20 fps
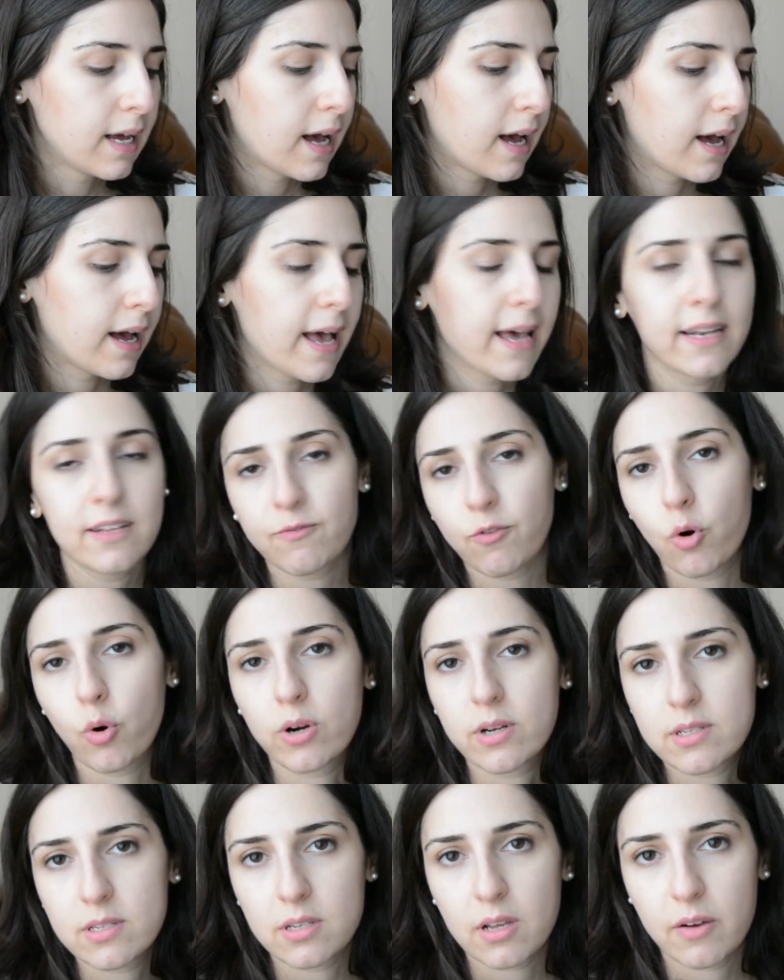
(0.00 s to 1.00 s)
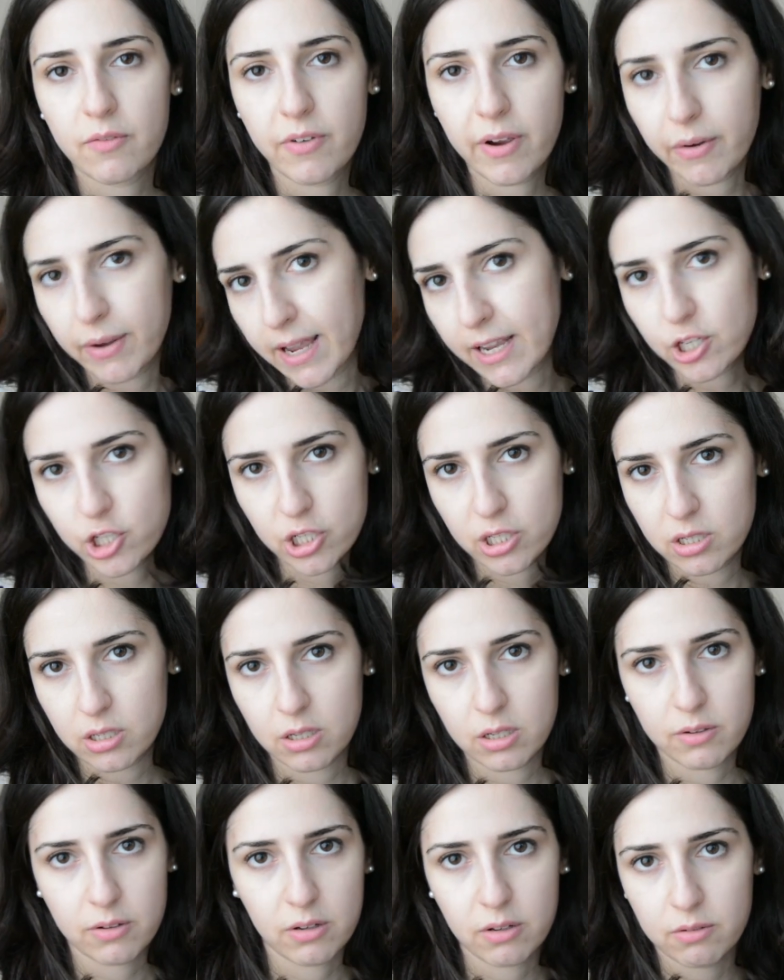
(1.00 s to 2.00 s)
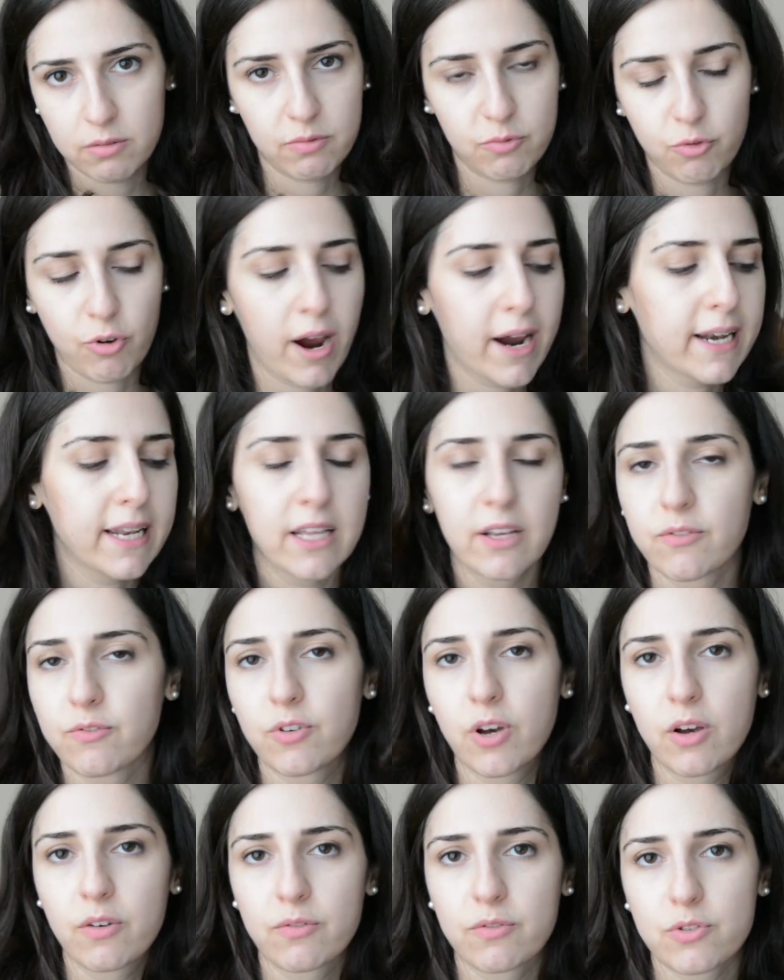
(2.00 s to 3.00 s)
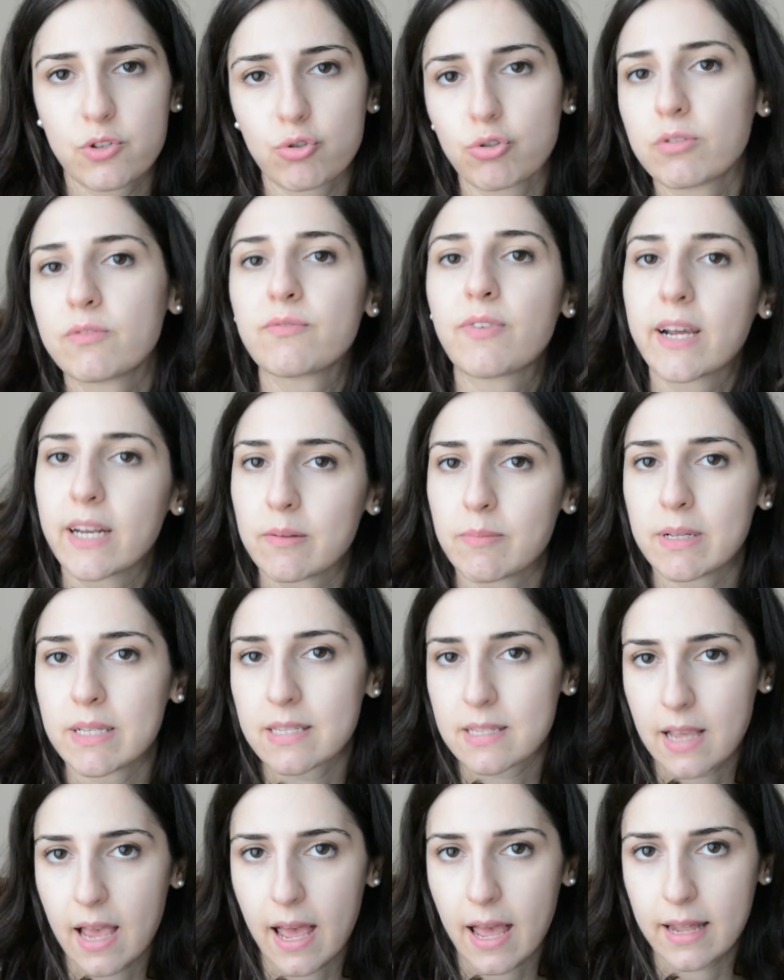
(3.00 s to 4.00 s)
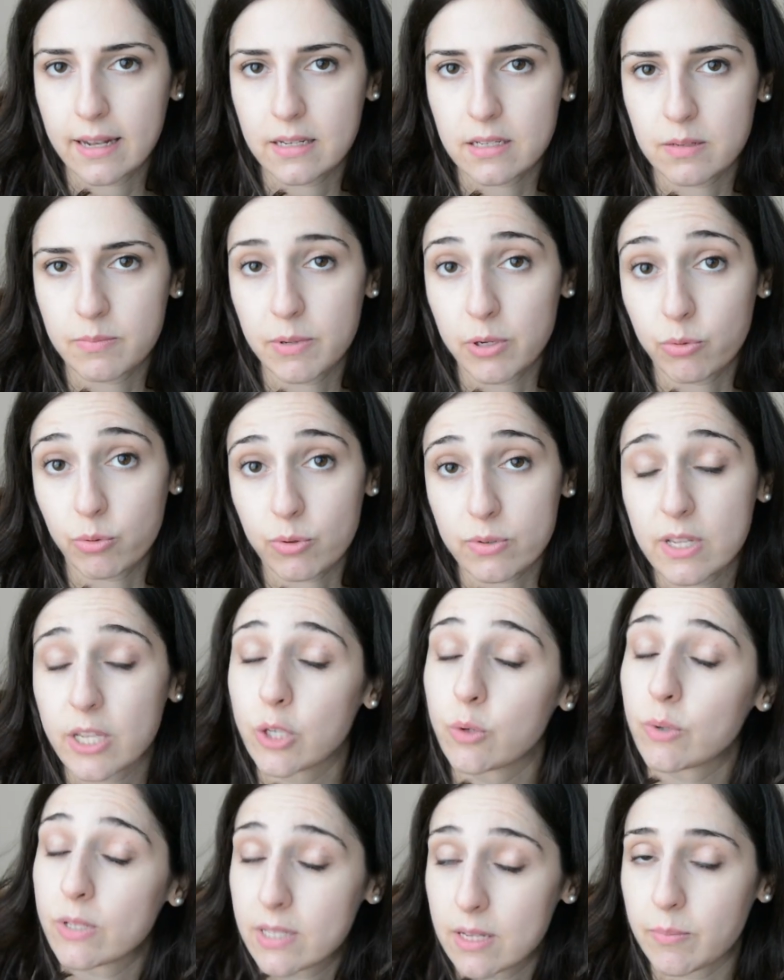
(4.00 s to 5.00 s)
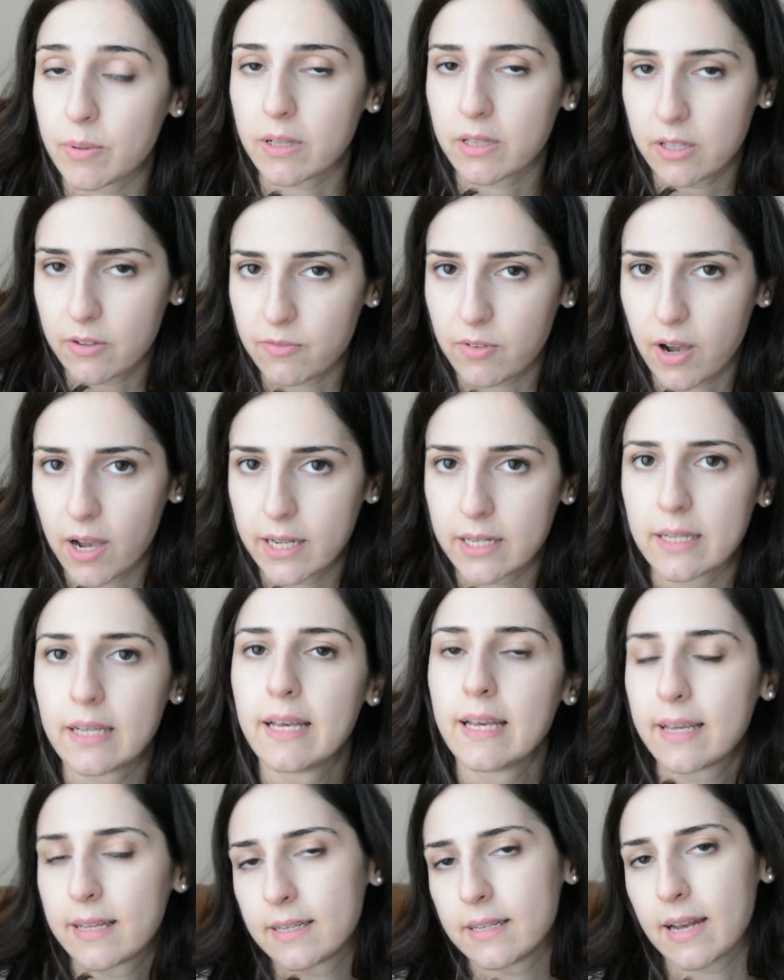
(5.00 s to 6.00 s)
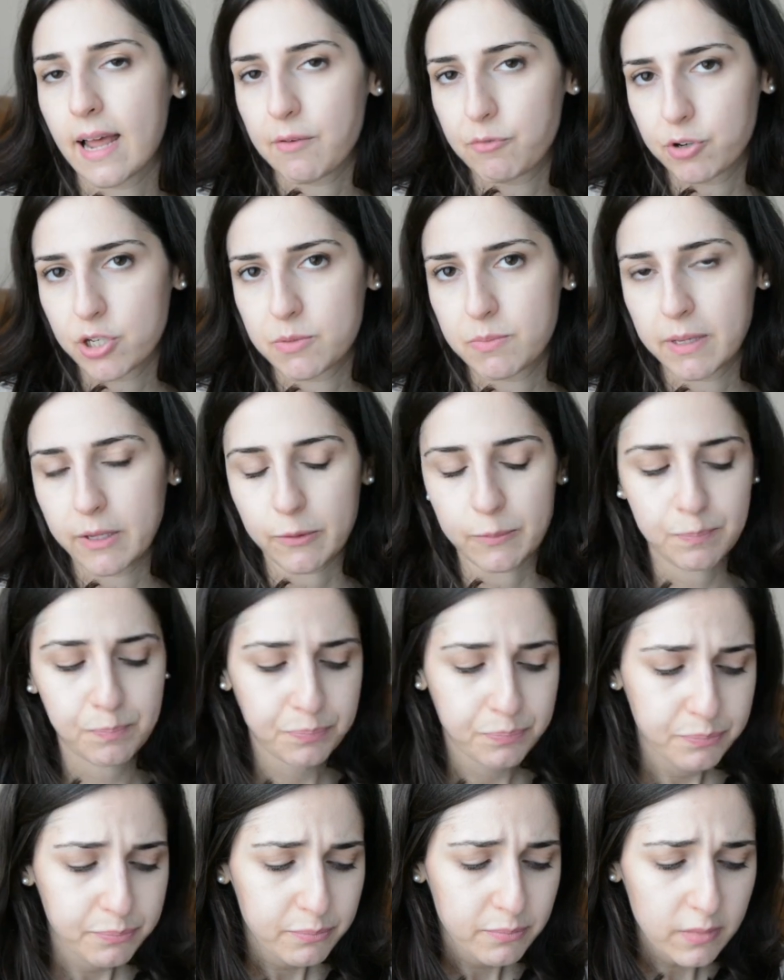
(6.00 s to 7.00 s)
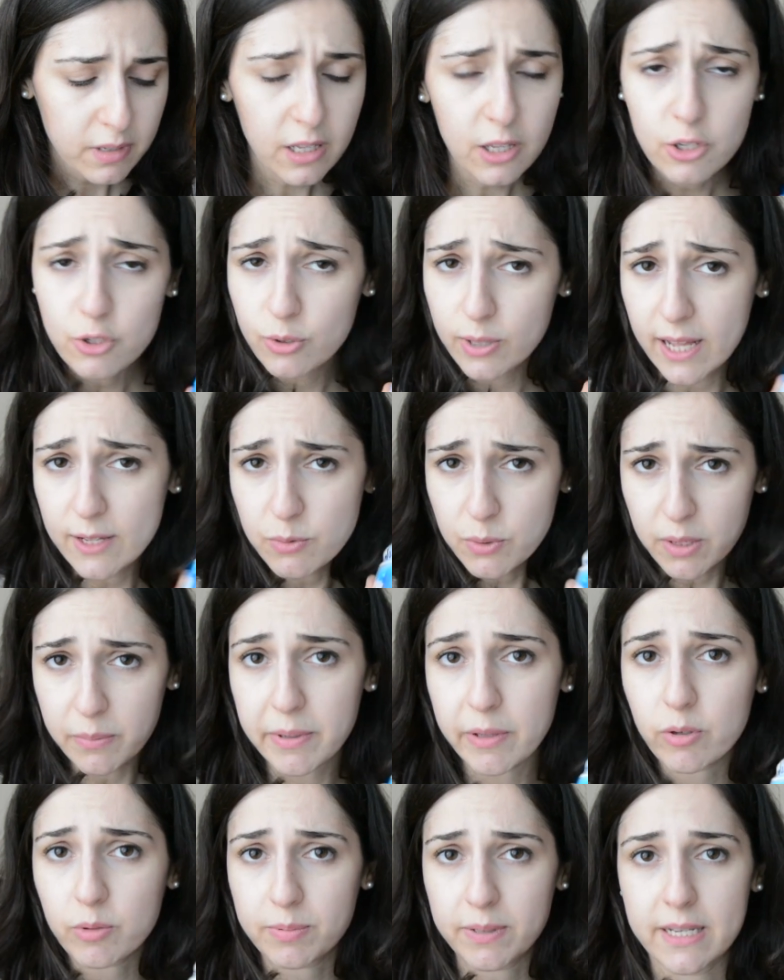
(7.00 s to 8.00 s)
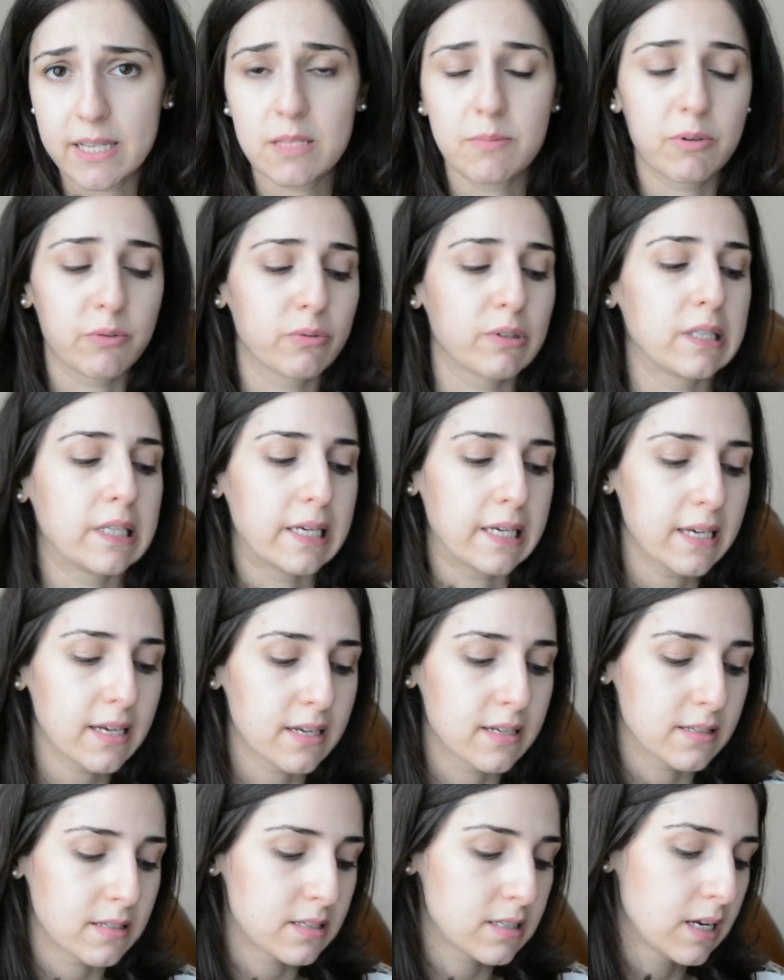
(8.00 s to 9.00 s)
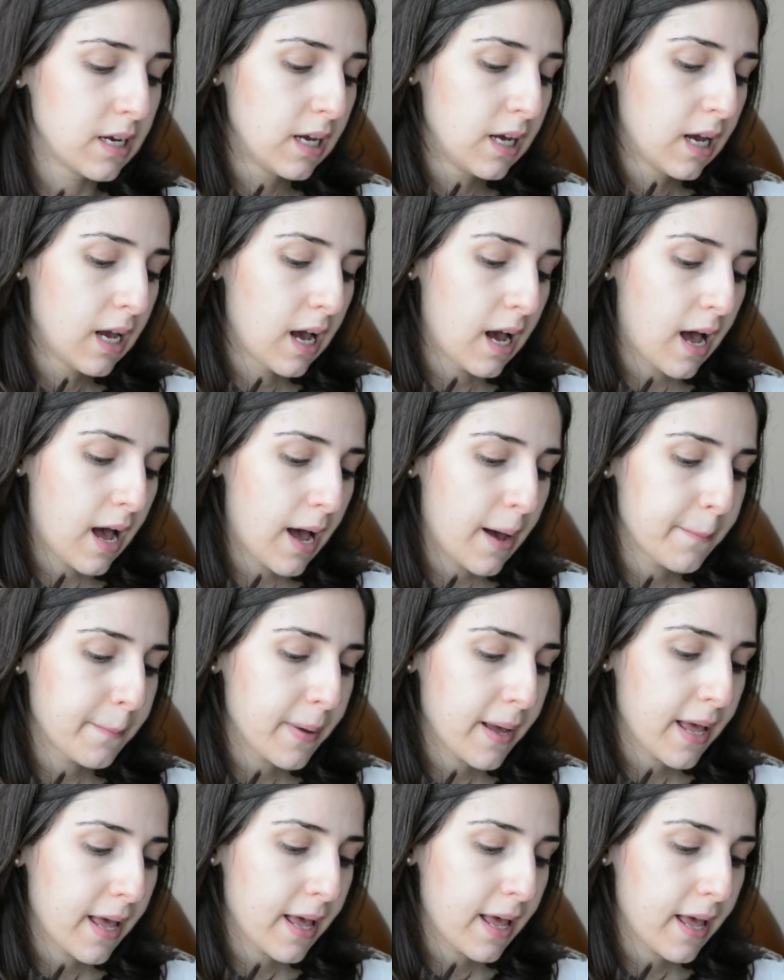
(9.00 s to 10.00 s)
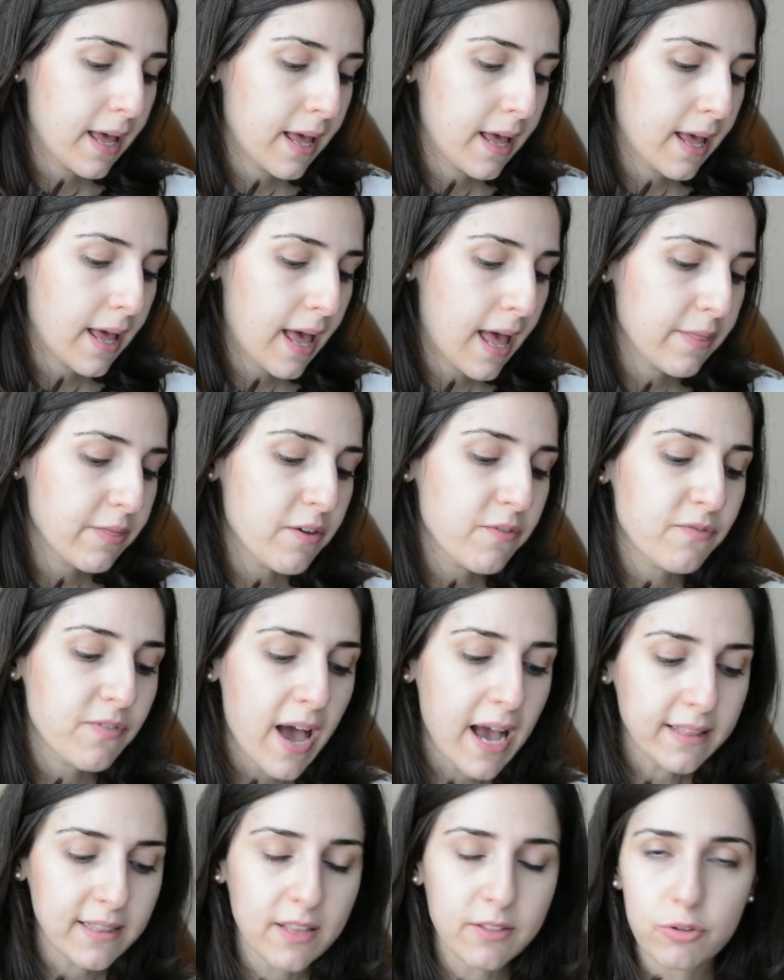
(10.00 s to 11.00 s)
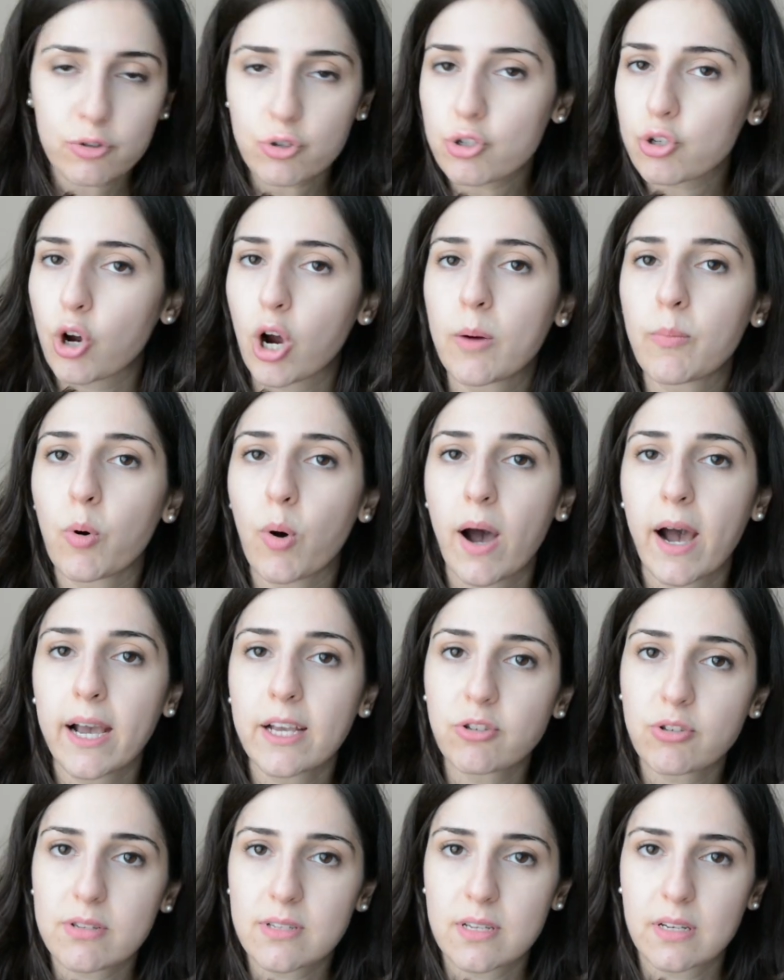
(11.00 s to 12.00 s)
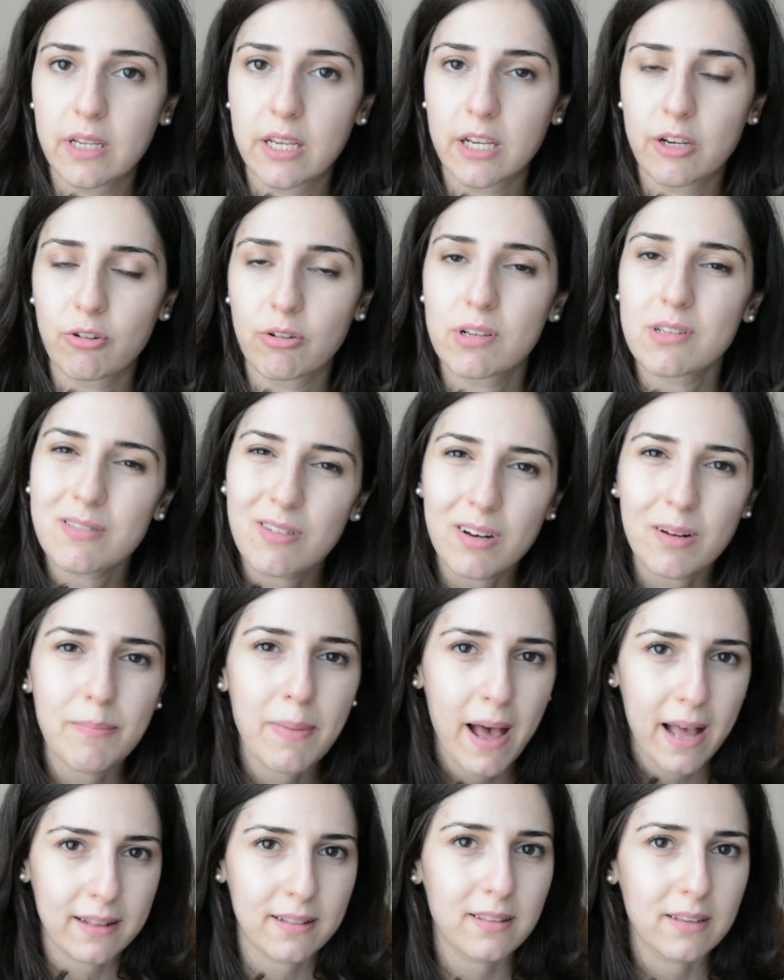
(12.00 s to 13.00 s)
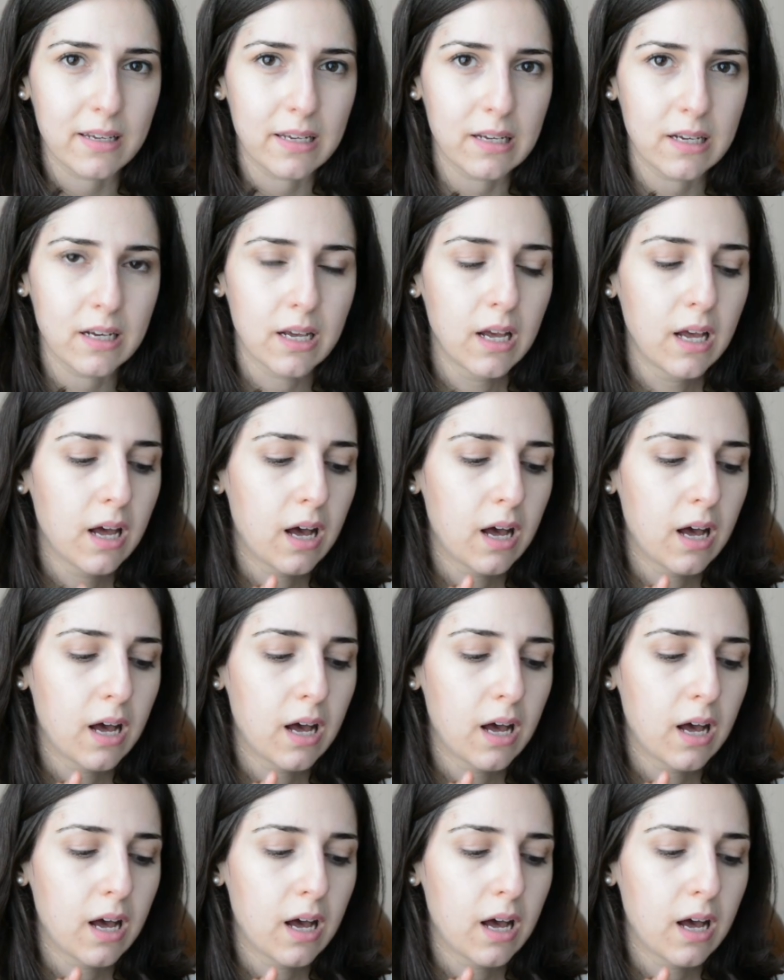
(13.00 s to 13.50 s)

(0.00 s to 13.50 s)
And of course, a variety of certain vitamins and minerals that you would typically find in an average meal. So that's what a meal replacement really is. And the fact that there's carbohydrates in here is not a bad thing.